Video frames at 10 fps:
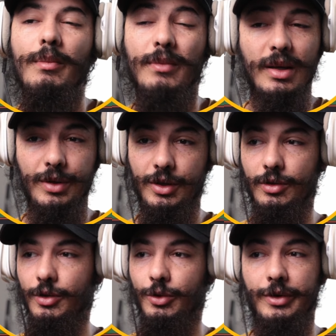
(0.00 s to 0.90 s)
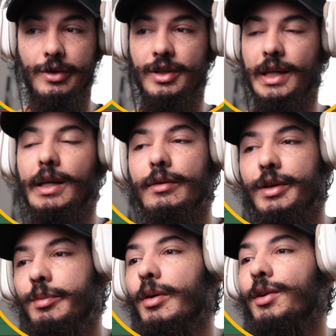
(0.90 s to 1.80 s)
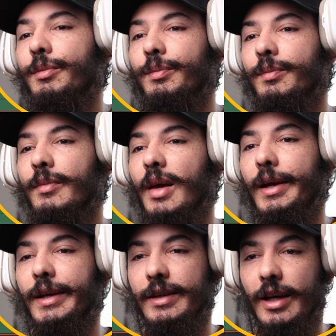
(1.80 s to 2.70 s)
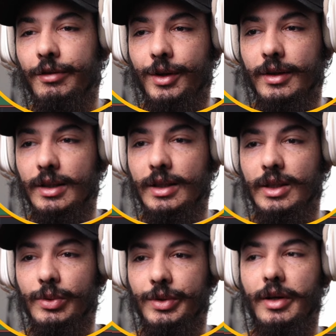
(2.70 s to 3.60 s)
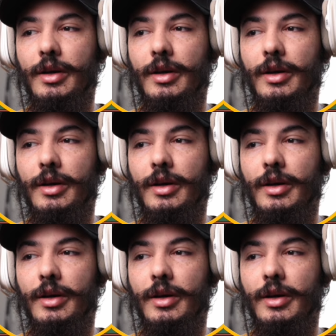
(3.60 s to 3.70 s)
Maybe you don't hear it, but I can definitely hear